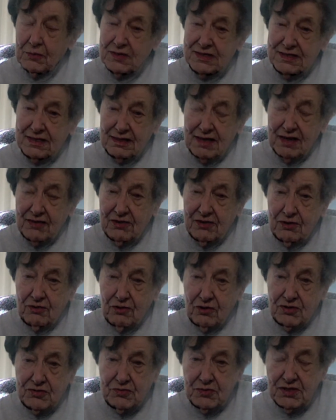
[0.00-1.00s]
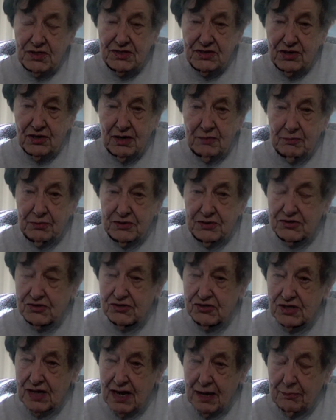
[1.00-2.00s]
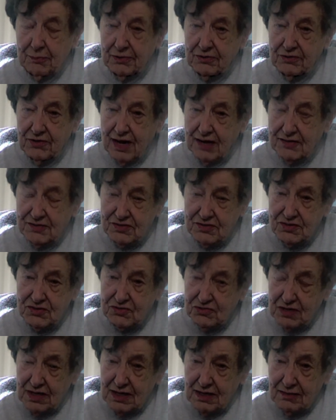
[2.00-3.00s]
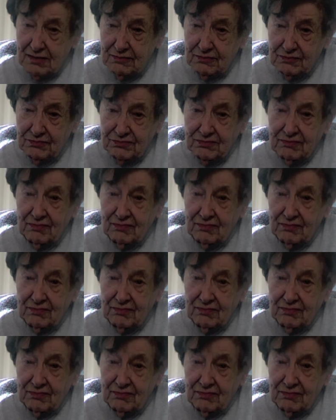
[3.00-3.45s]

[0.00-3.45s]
There was another grocery store and butcher shop across the street,